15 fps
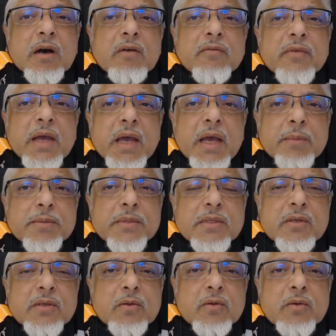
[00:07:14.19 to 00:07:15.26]
of
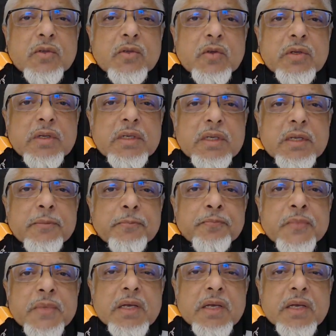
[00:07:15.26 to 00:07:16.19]
absolute unity.